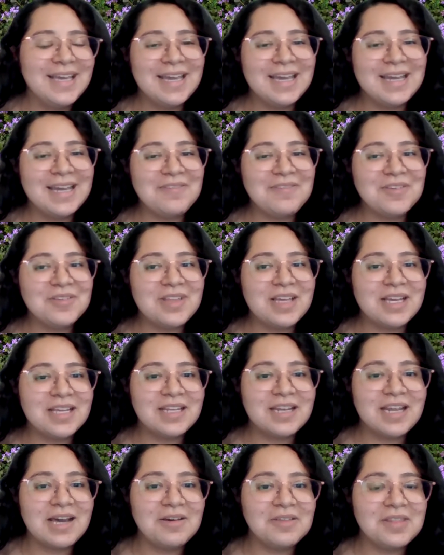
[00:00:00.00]
And I feel like
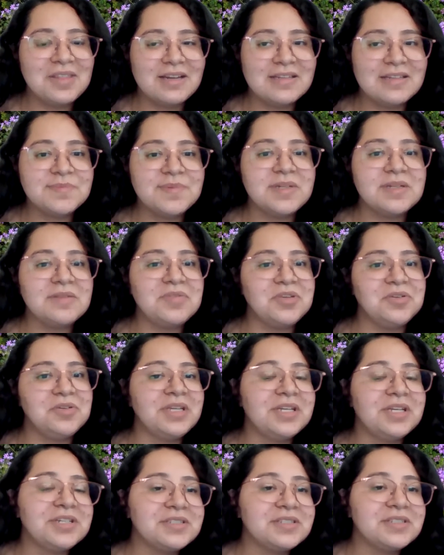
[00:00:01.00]
now that it's been a few
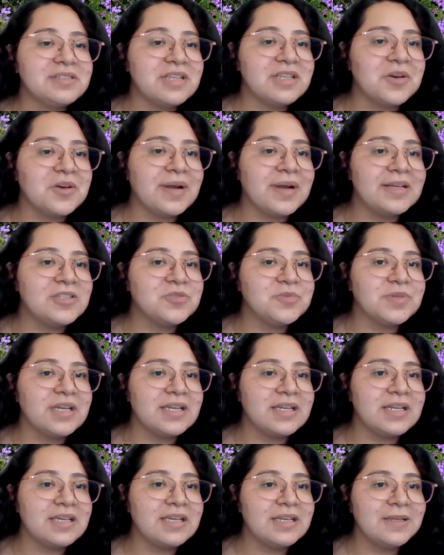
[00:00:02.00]
years since I
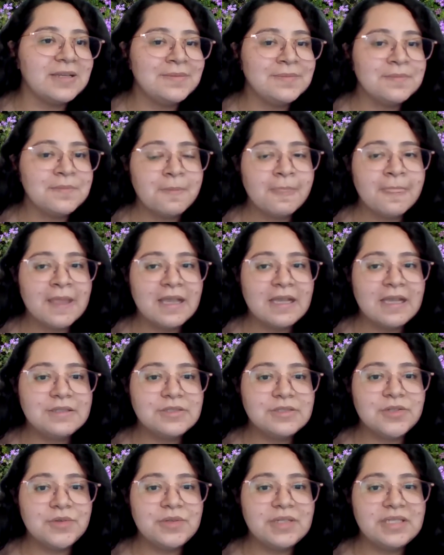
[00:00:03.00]
graduated,
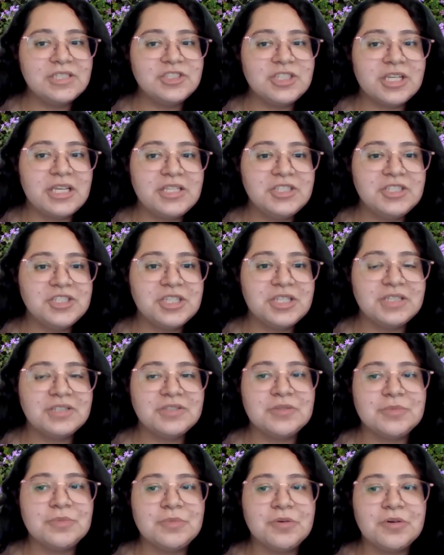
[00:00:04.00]
it's slowly changing
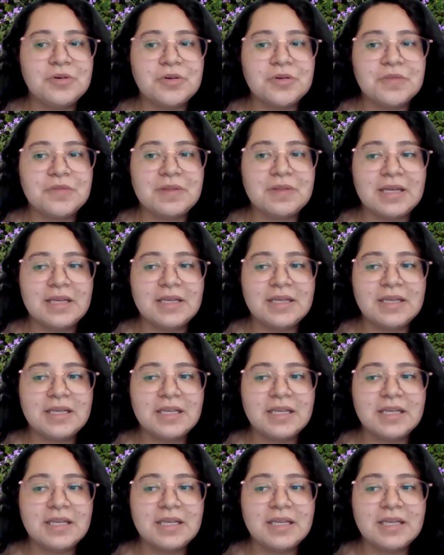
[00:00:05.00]
into more of like,